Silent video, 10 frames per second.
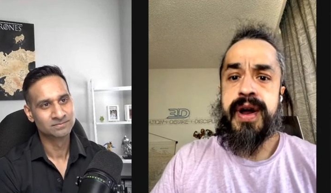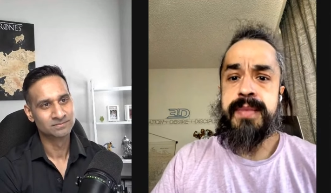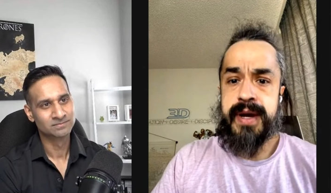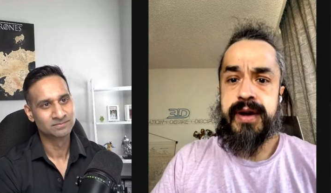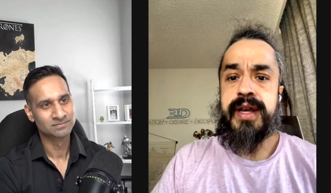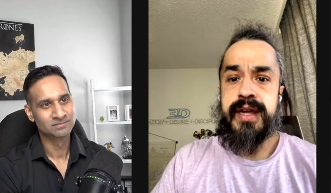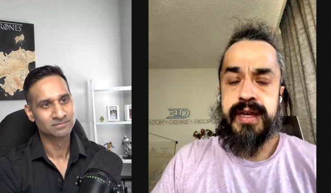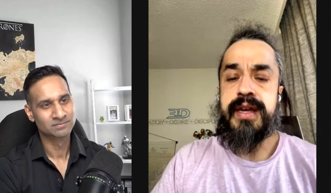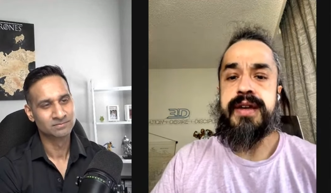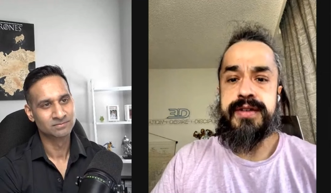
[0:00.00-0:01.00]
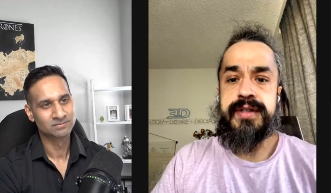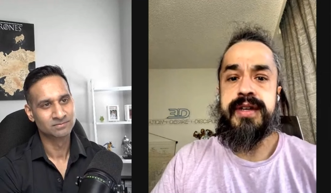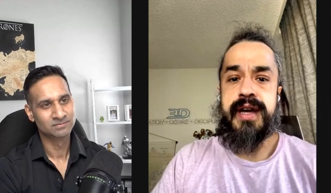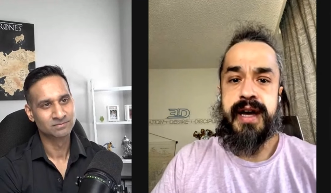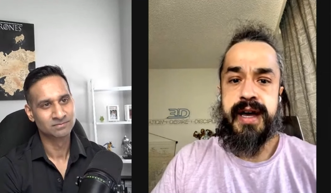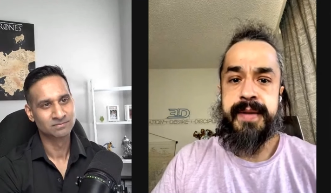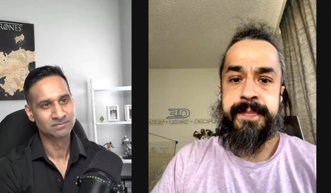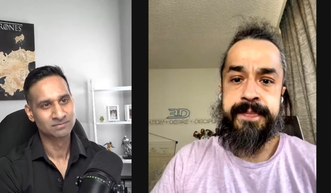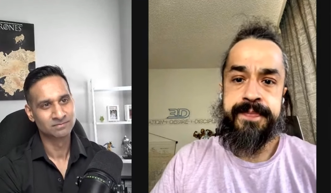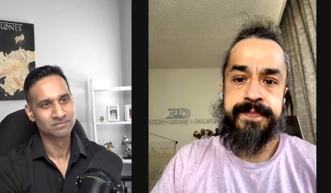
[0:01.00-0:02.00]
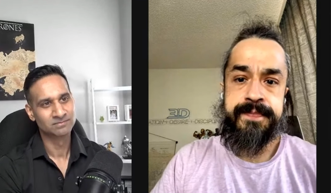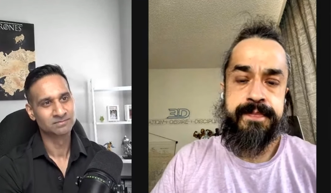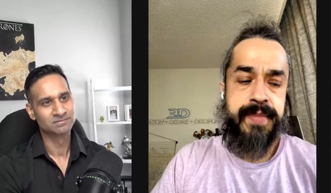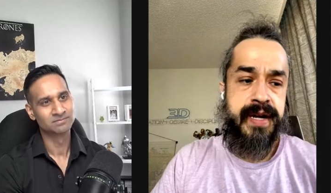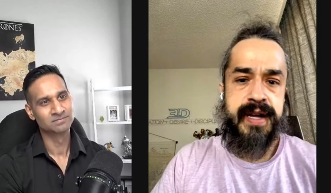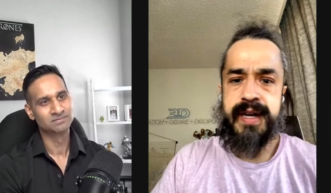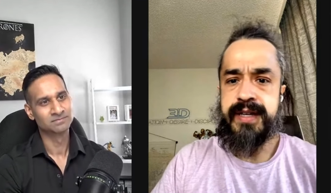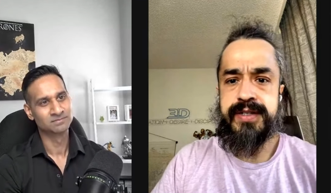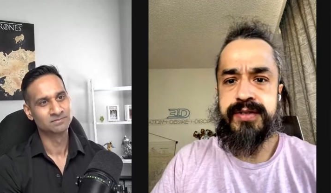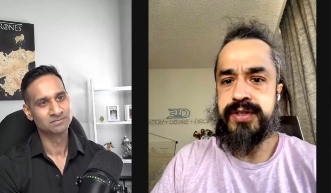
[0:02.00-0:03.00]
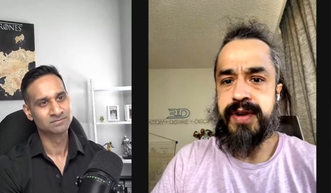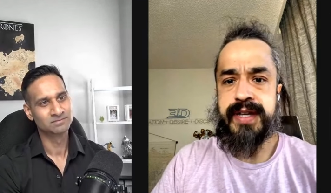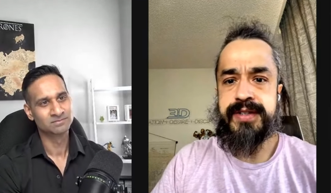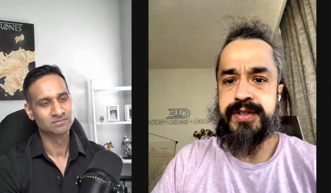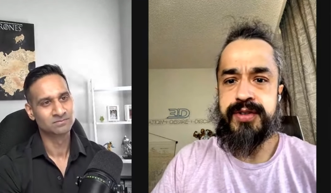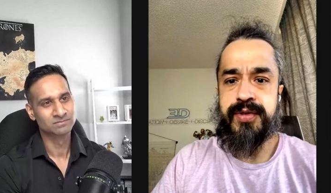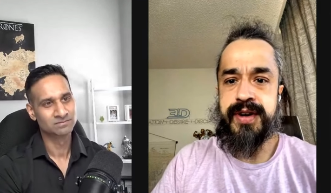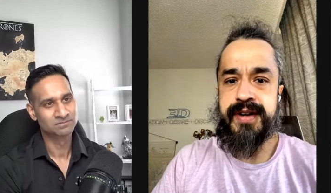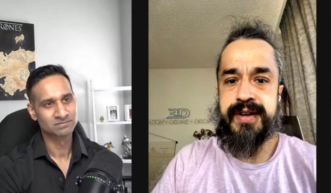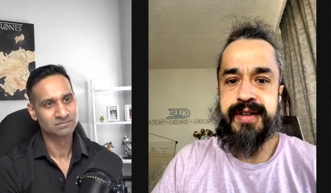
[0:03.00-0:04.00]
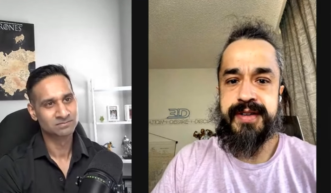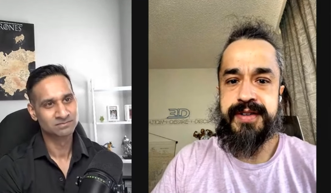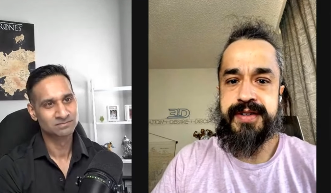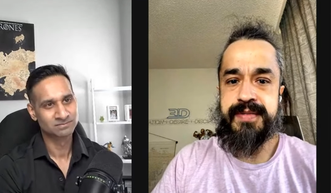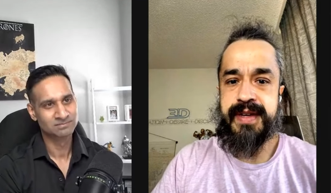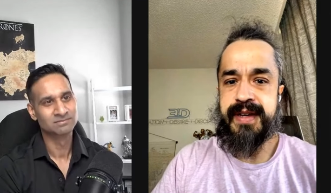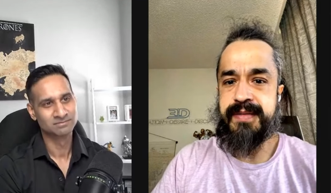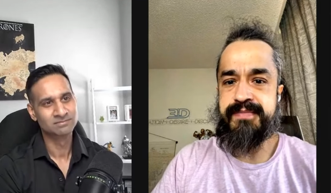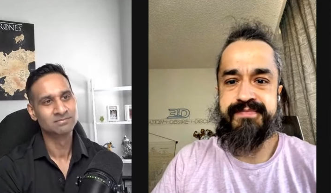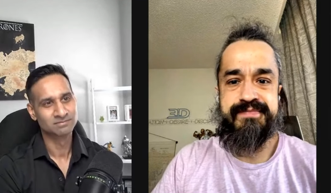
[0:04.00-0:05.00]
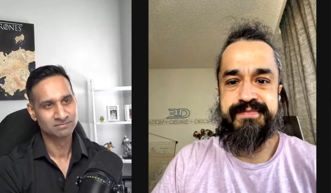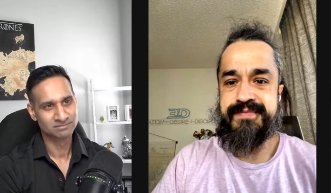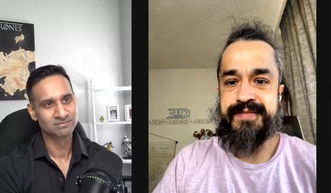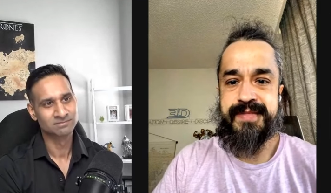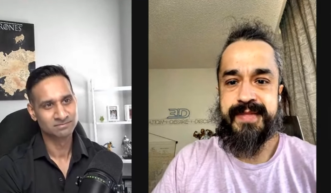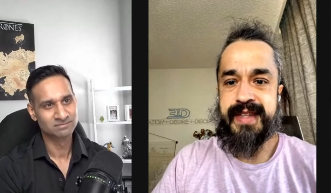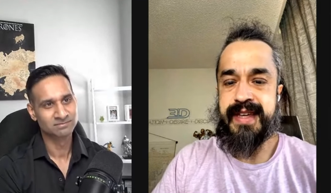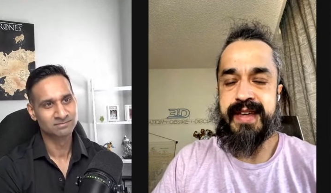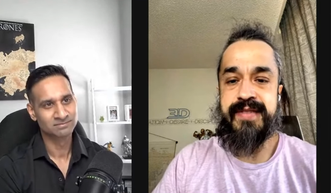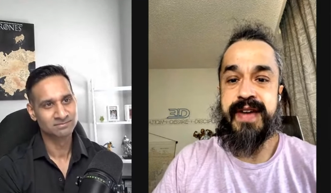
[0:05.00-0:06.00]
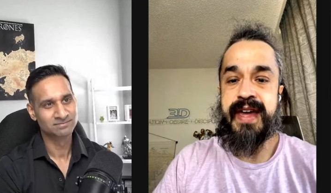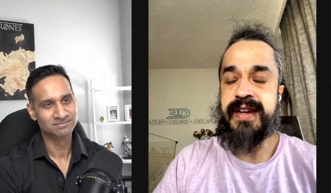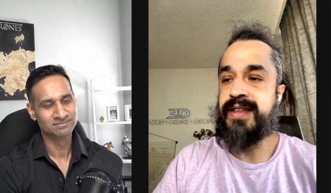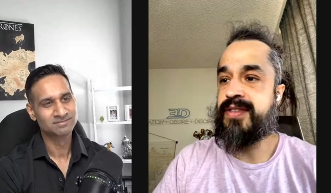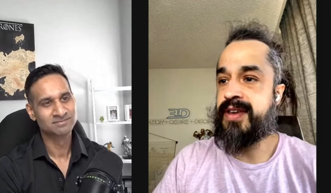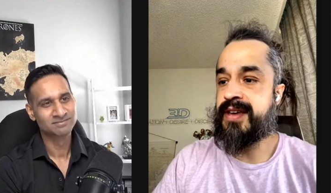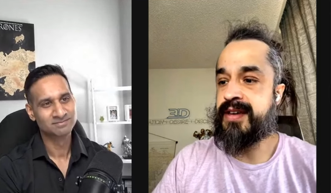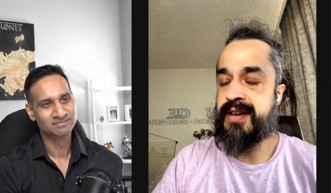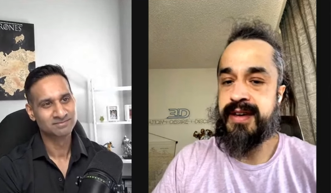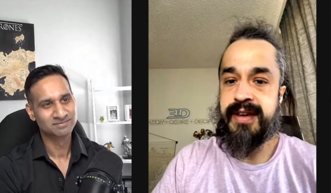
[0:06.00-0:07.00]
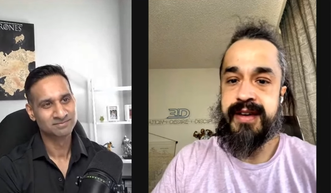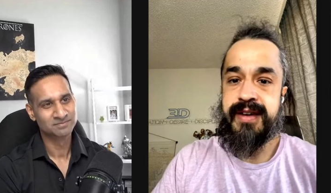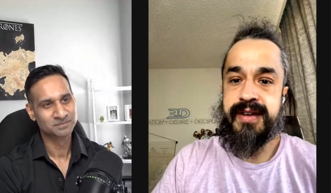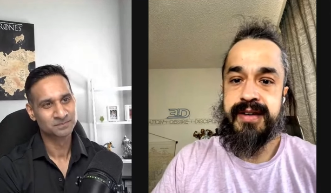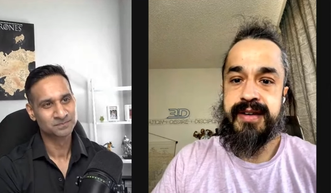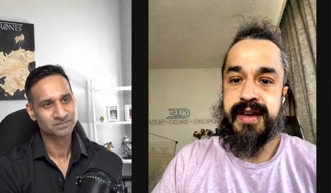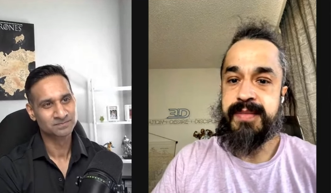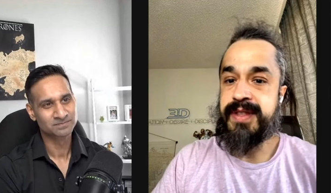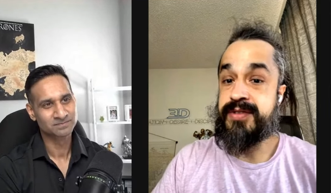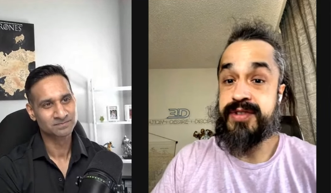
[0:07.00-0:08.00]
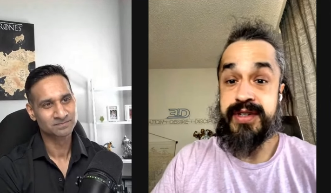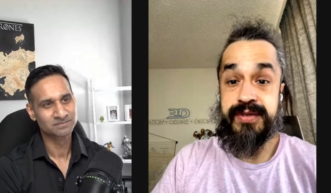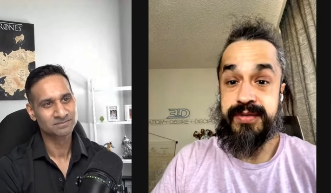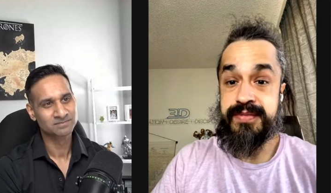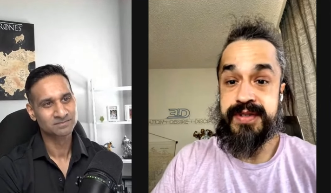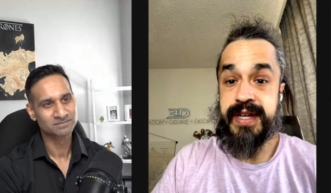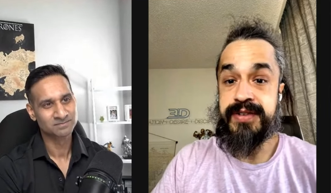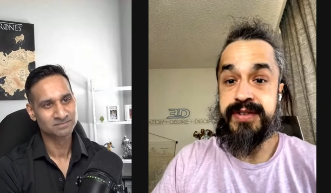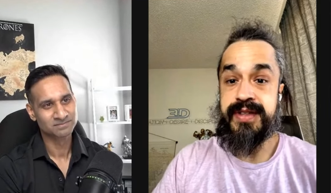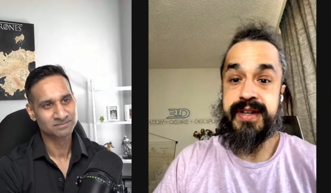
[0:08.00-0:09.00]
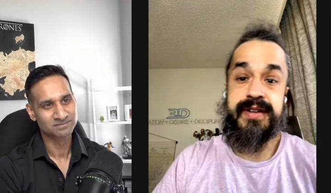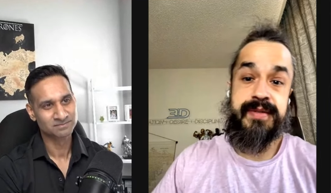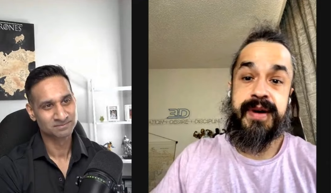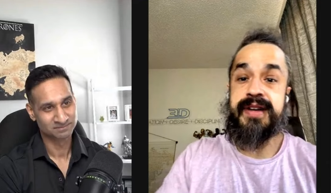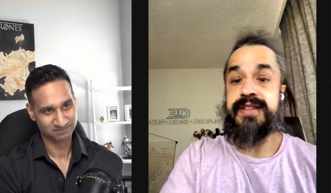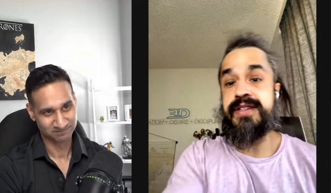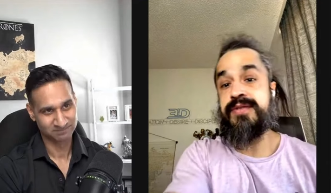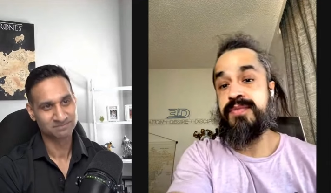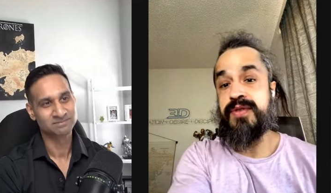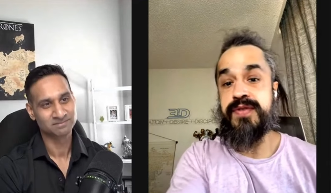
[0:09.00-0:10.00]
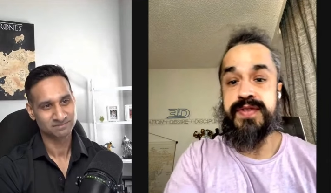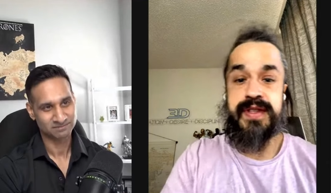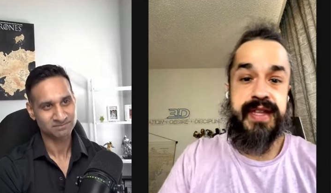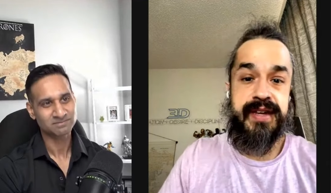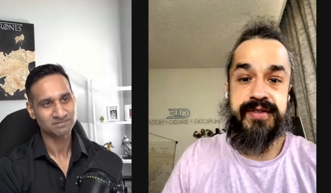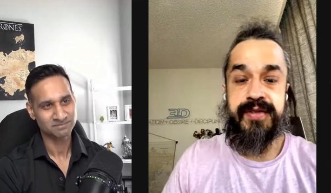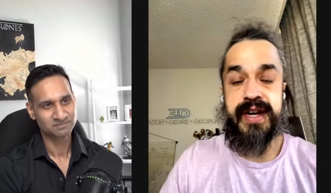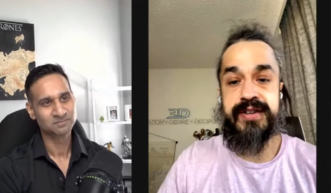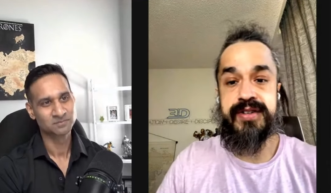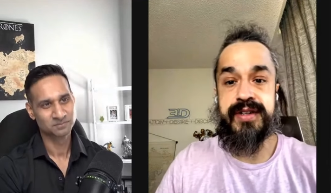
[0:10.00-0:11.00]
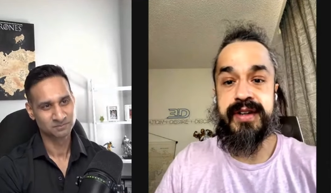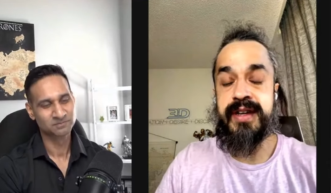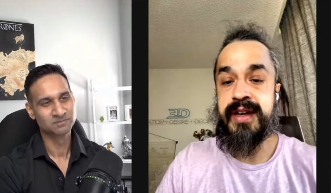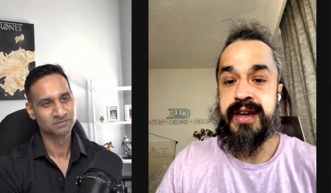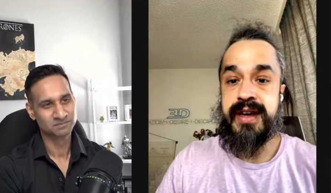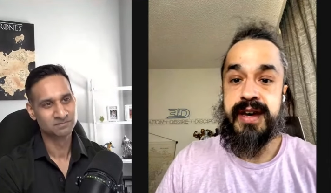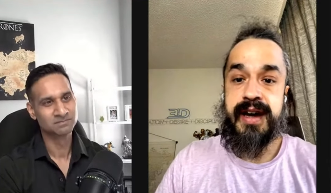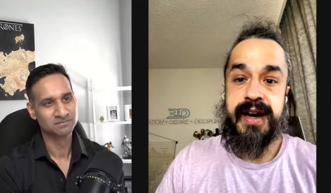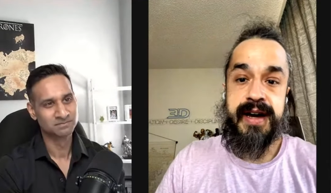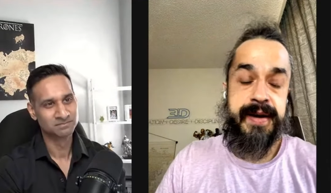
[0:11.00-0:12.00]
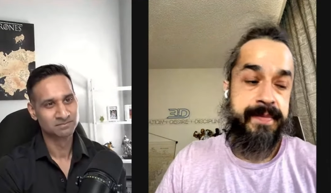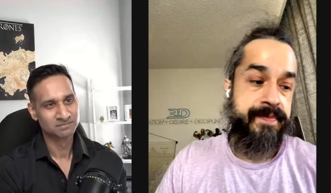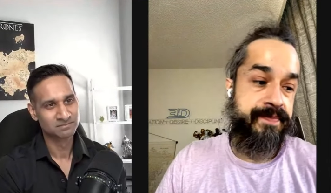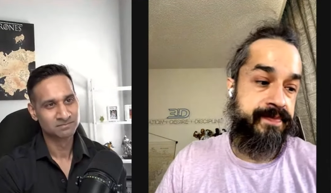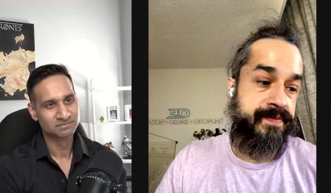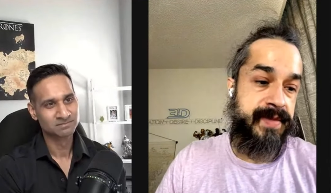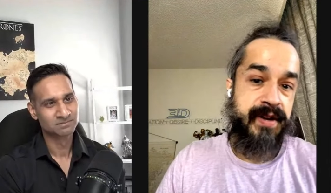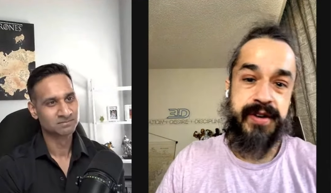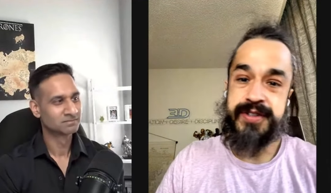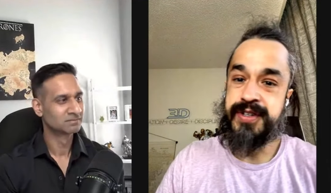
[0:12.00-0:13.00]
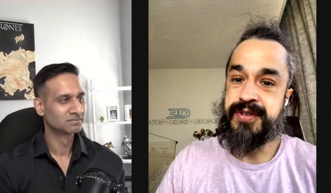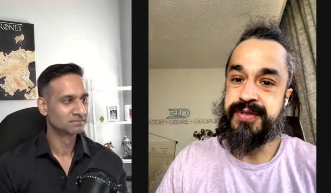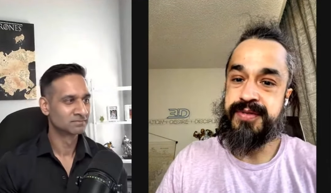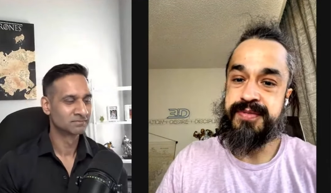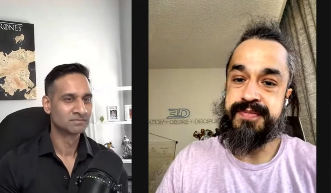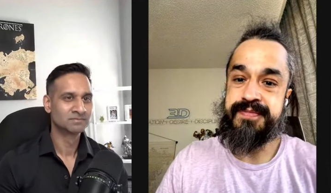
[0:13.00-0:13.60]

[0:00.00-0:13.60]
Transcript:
Speaker 1: primarily, yes. Um, but I, I, still scratch the shortened. Uh, if anything, I mean, there's still tension there. Your body still moves in that direction. Um, also,